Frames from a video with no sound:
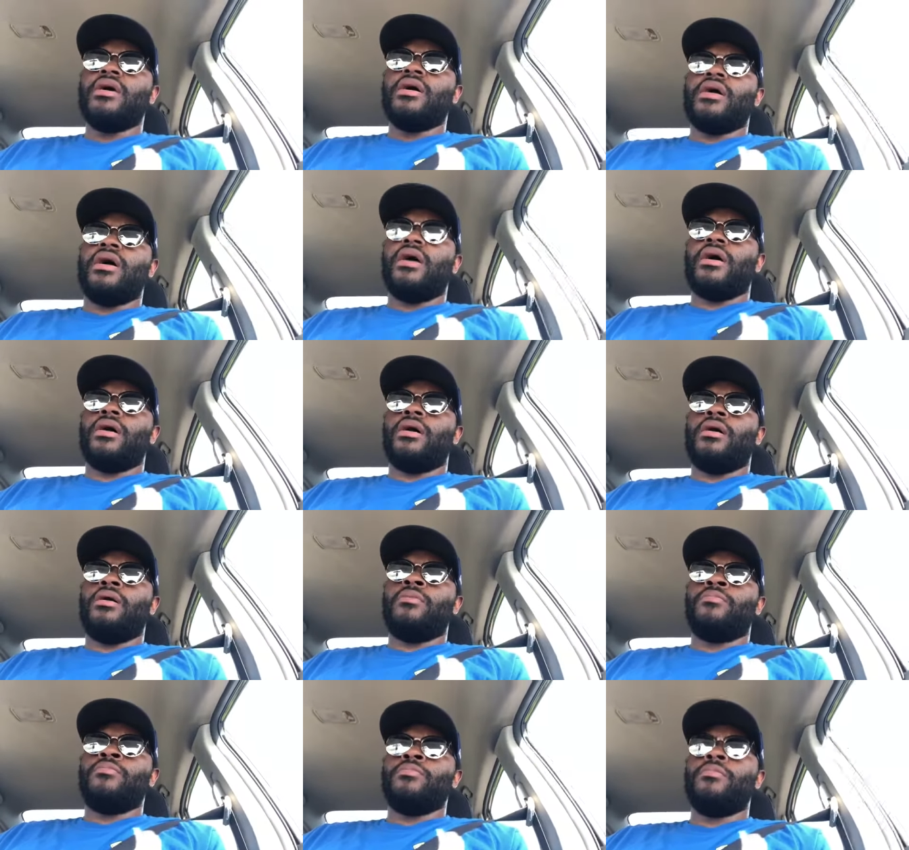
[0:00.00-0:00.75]

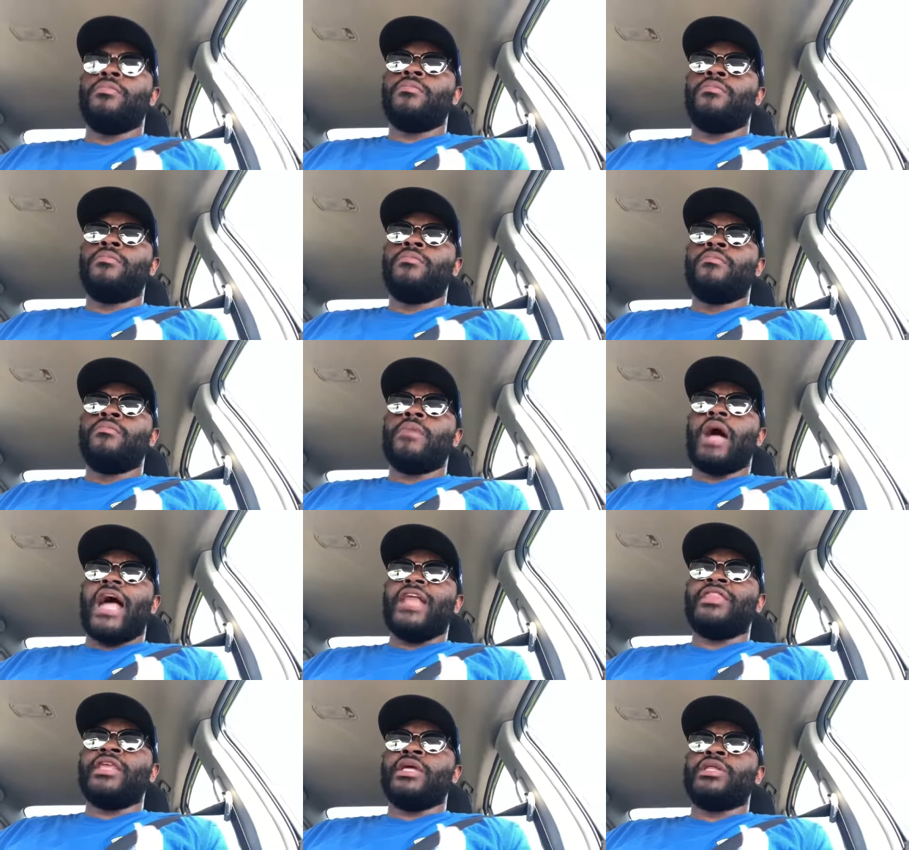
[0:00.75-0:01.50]
Um,
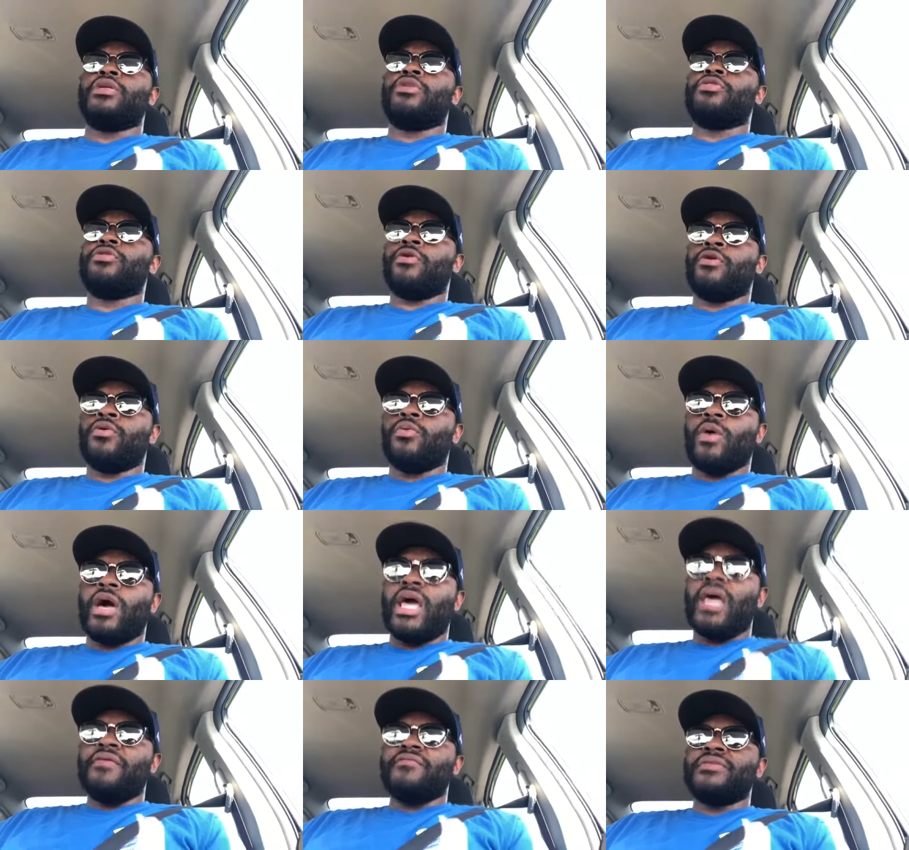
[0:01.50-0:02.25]
I think the third
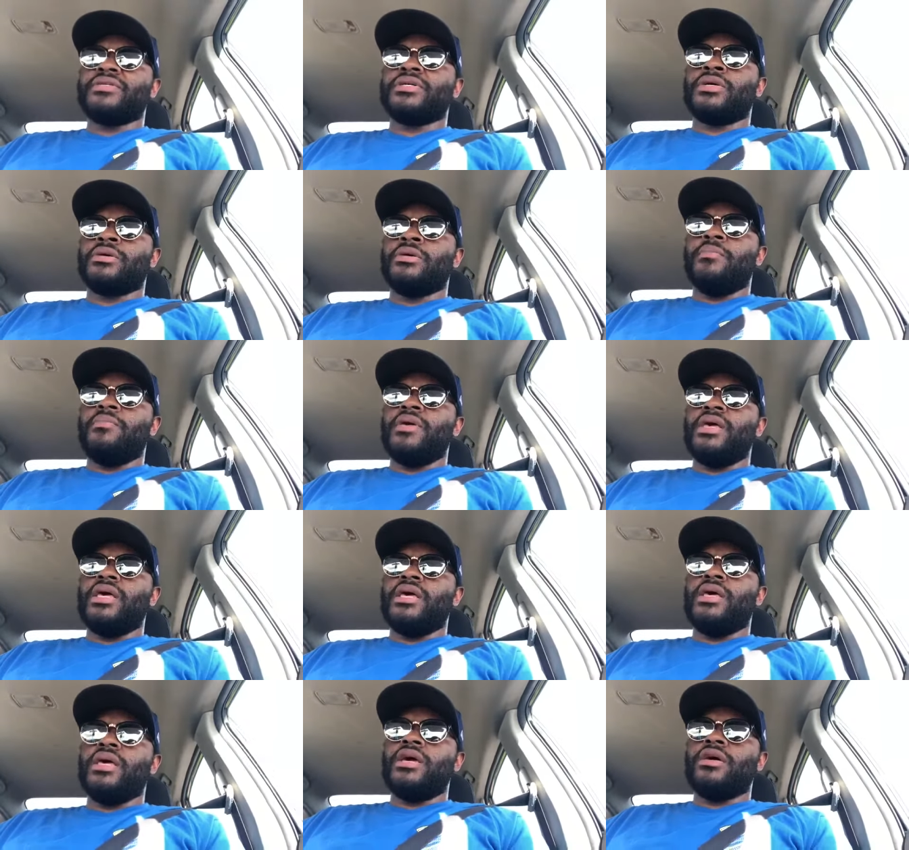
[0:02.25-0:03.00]
wave is going to
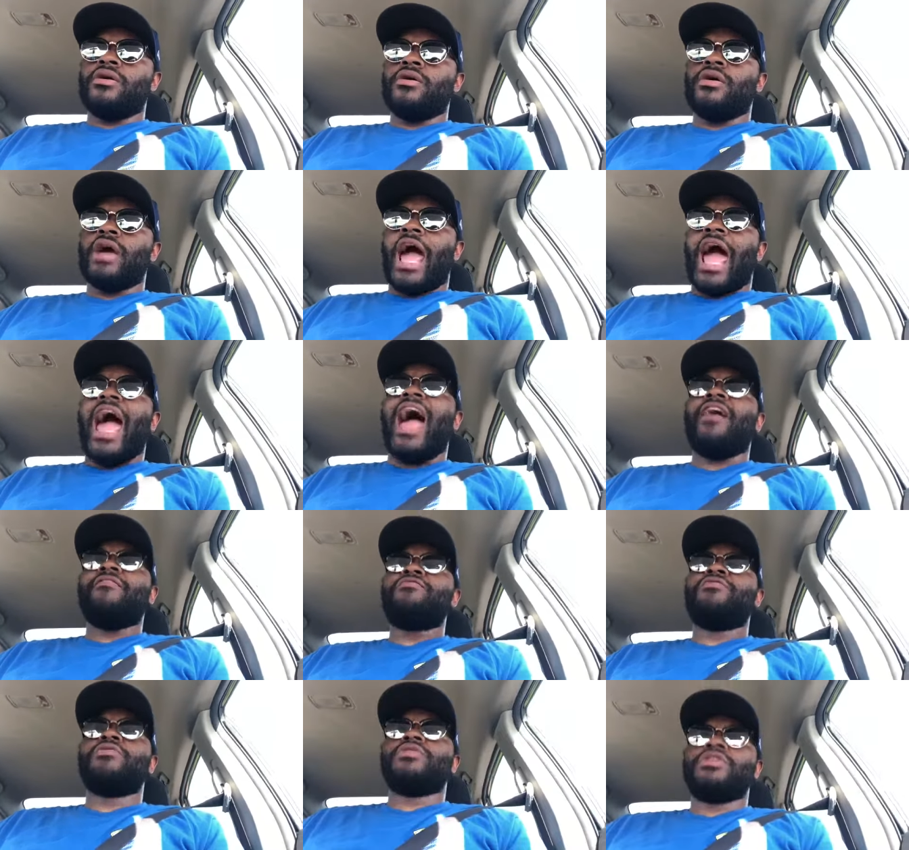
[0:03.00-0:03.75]
be here
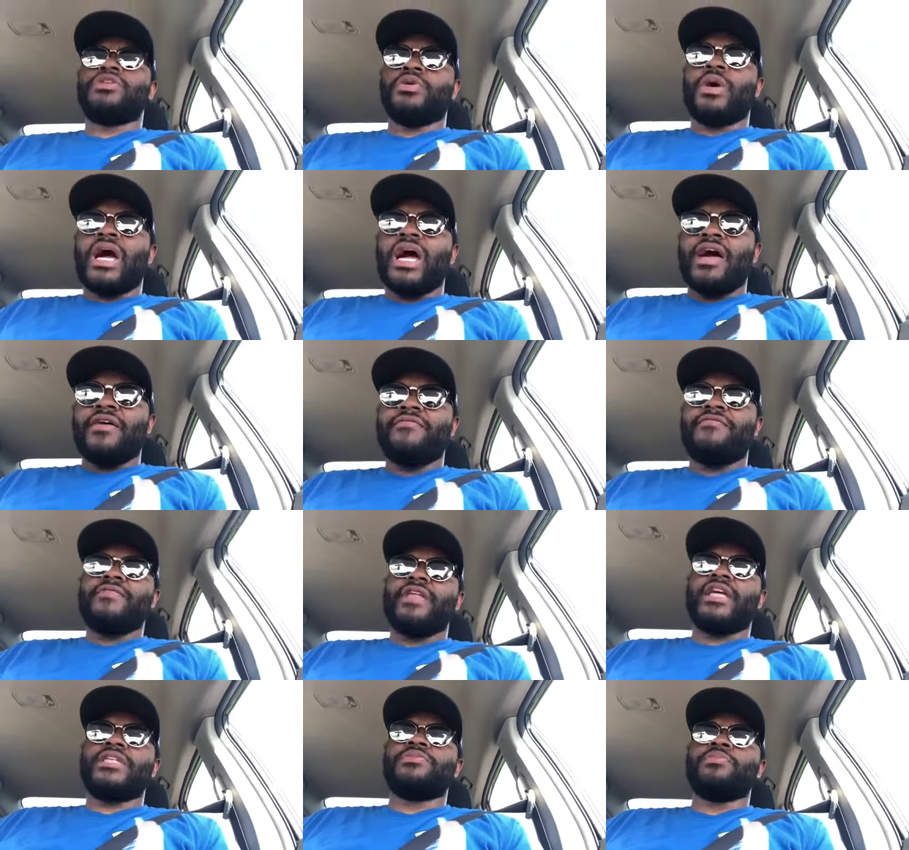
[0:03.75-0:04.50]
after the draft
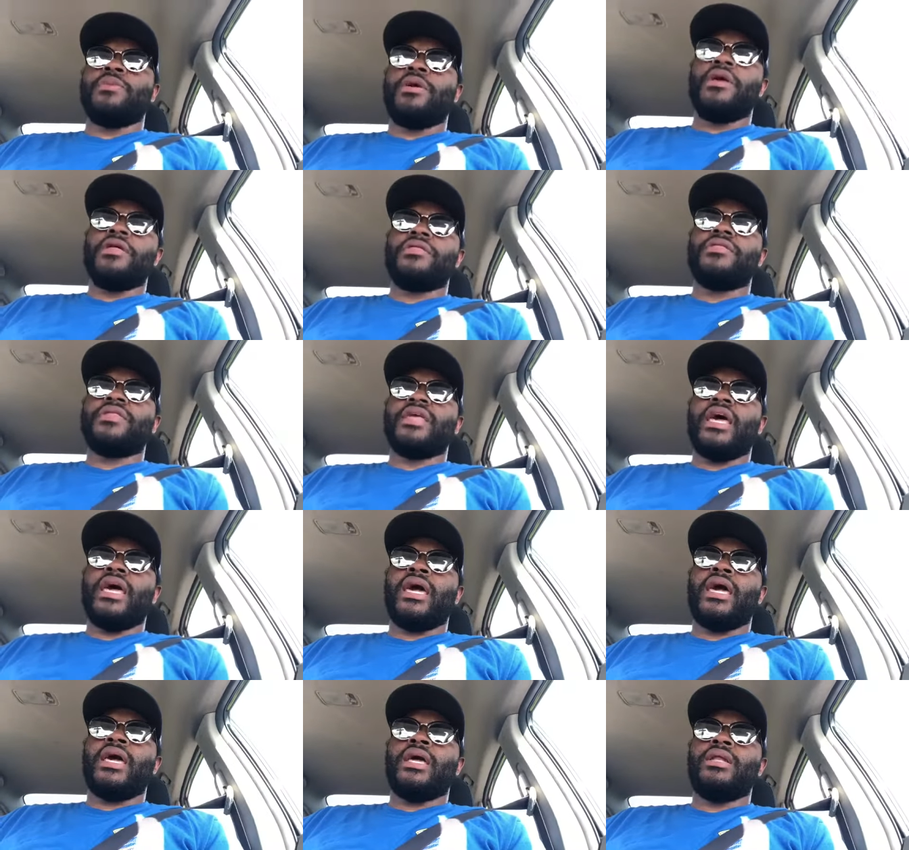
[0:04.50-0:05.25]
next month.
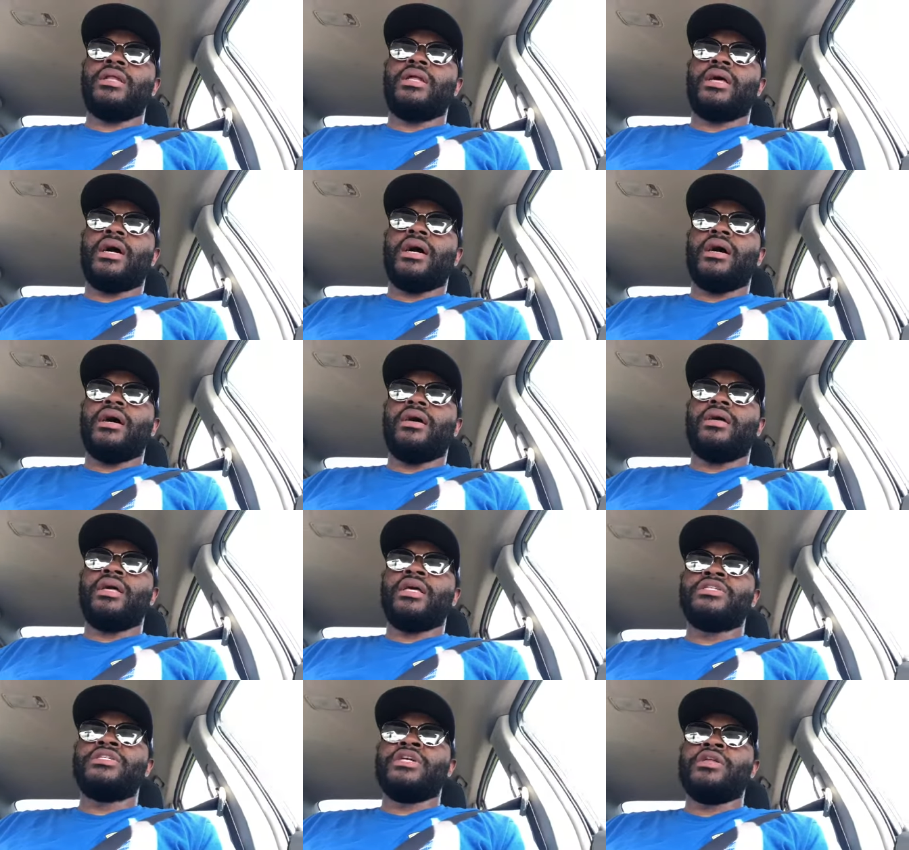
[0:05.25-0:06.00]
And uh,
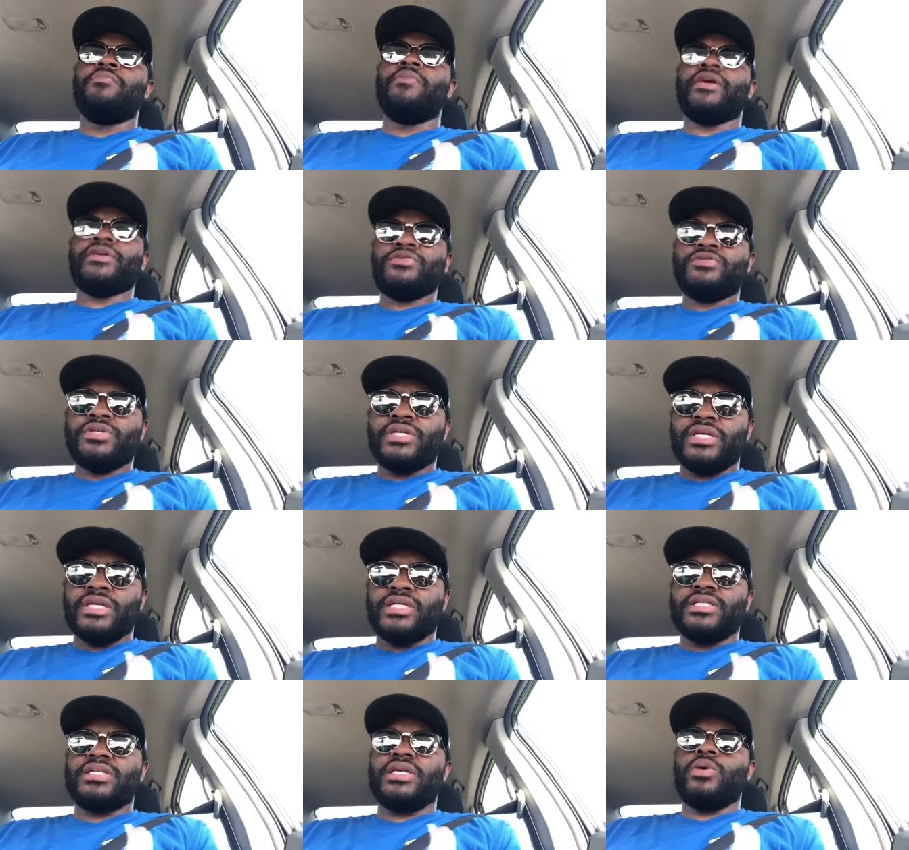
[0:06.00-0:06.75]
it's going to be interesting
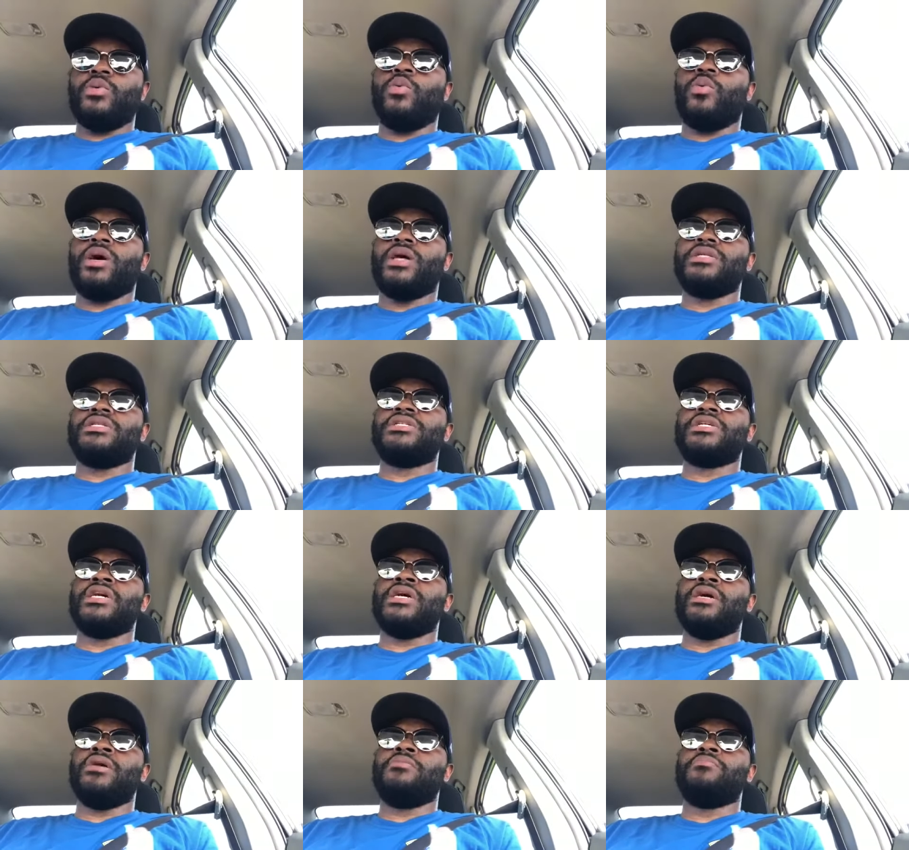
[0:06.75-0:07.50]
to see what
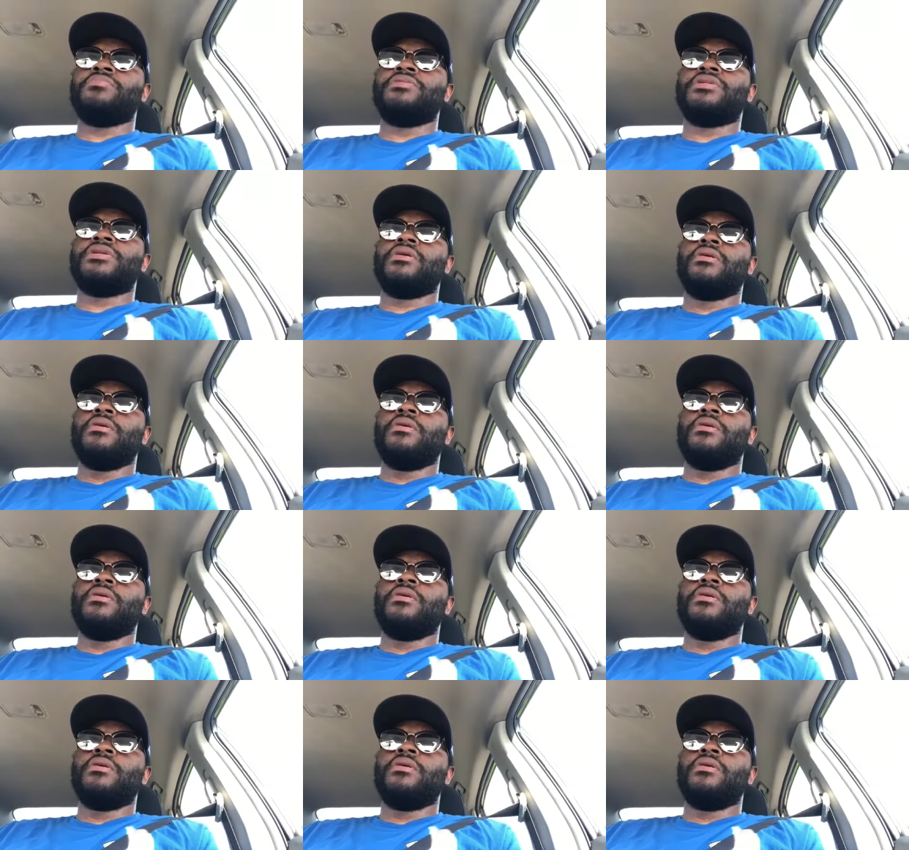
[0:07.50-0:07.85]
teams.